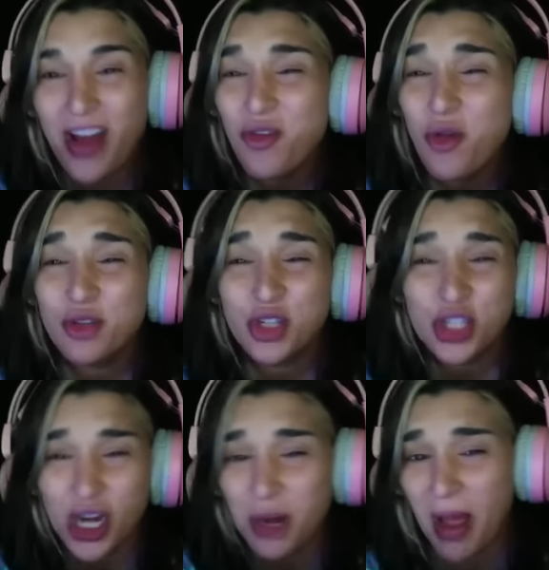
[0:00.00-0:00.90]
I don't know
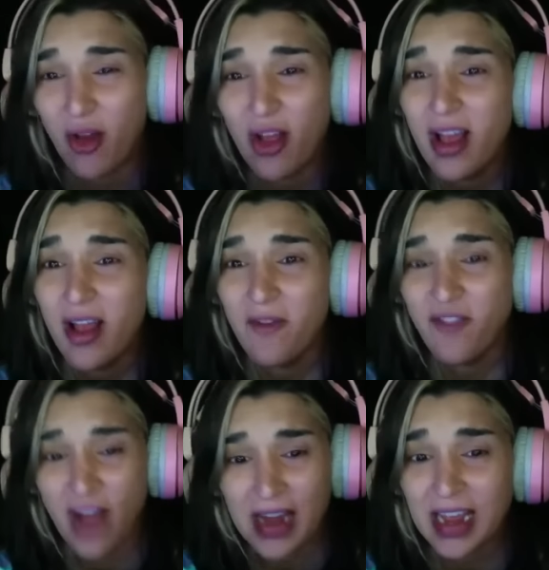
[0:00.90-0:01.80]
shit about
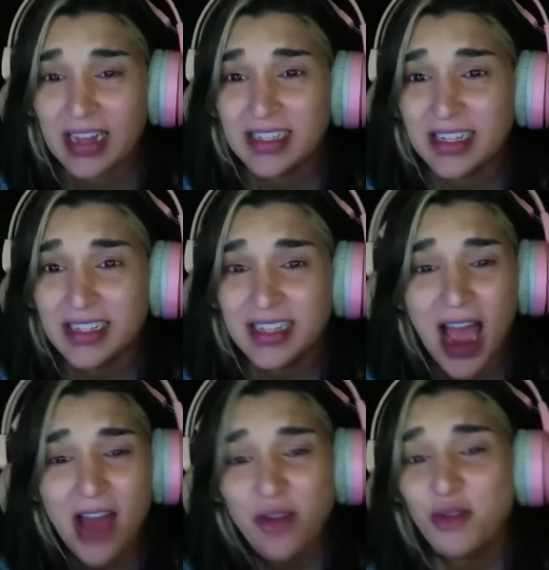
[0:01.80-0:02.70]
finances.
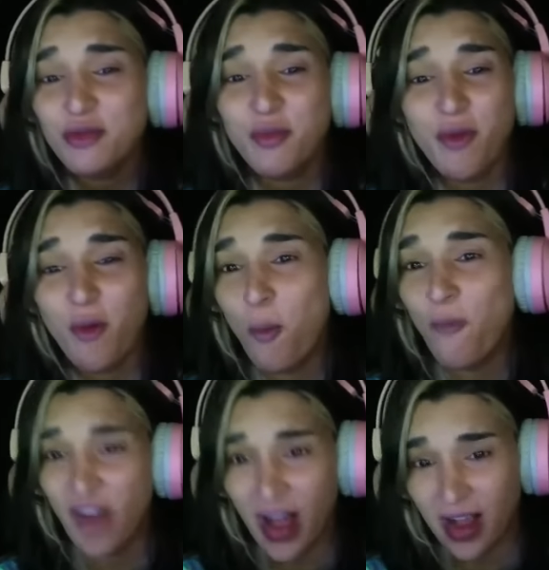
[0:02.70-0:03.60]
I don't know
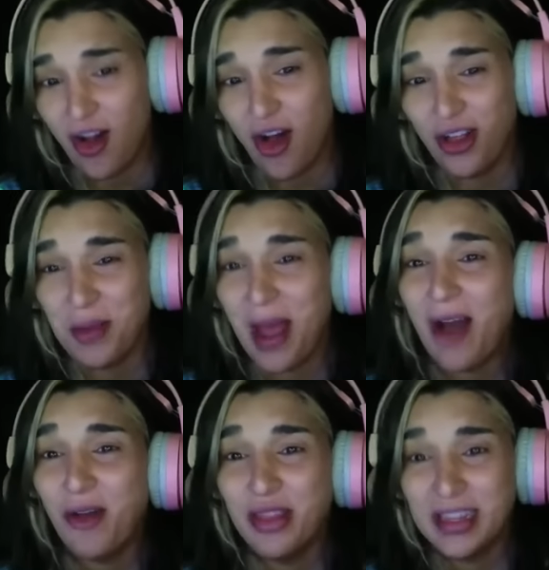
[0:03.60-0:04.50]
fuck all
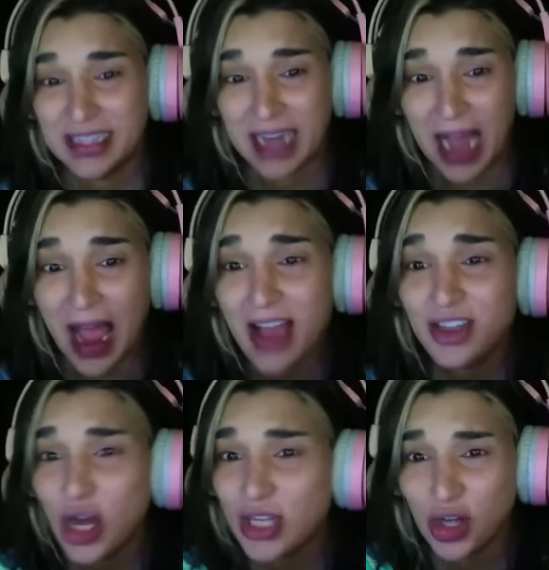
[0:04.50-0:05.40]
about this guy. I
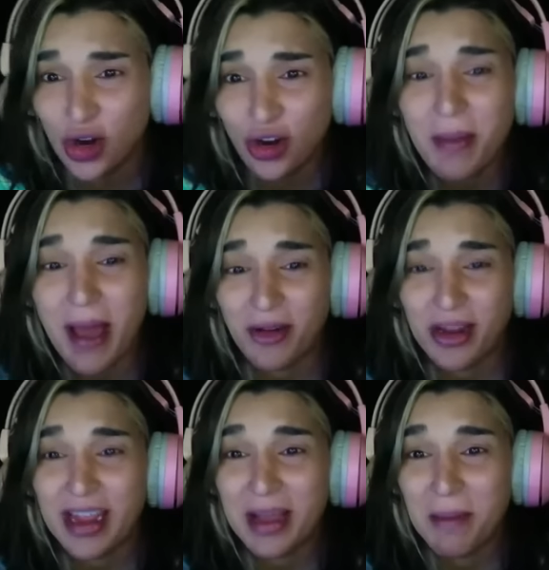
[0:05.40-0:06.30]
just heard
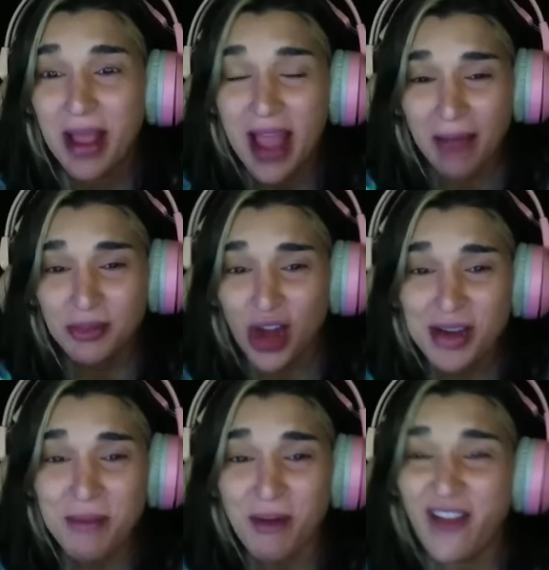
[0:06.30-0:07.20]
about him. I'm
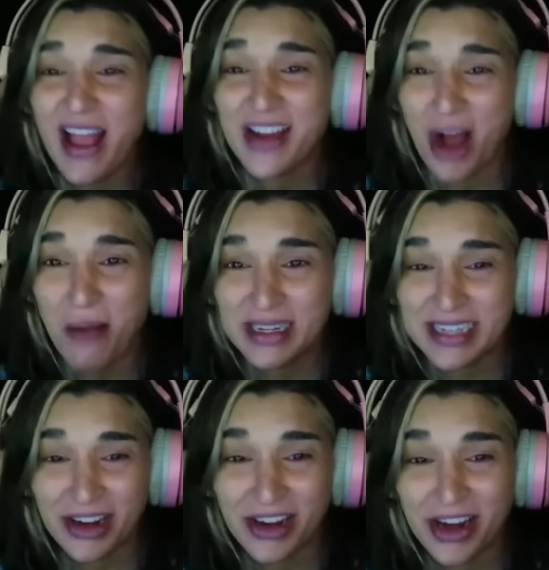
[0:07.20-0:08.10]
trying to provide
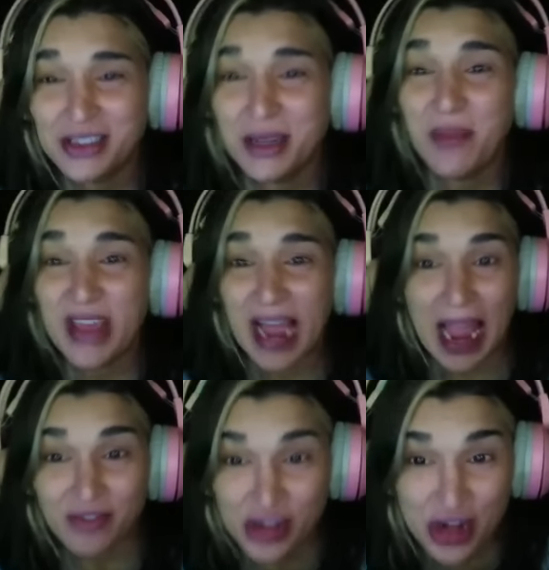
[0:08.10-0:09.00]
commentary on something I
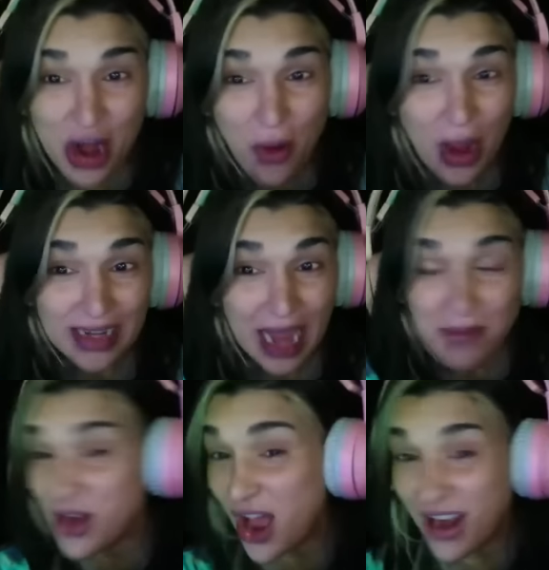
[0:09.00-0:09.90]
have no idea.
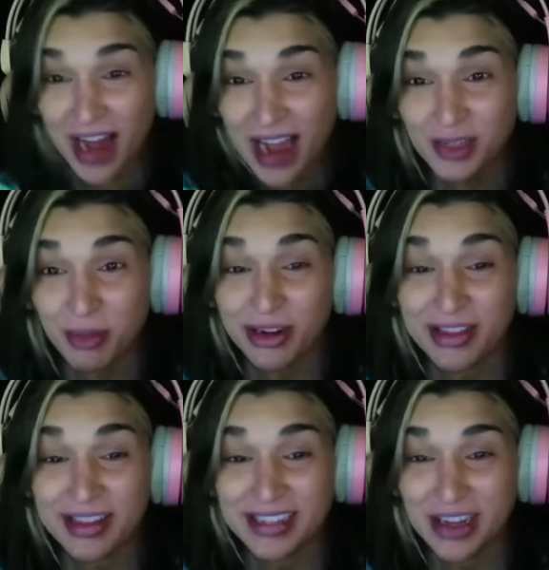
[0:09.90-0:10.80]
I'm not an expert
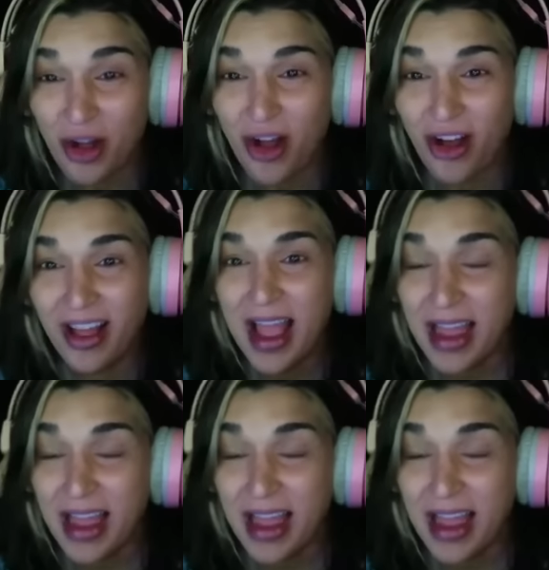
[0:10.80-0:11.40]
in this at all.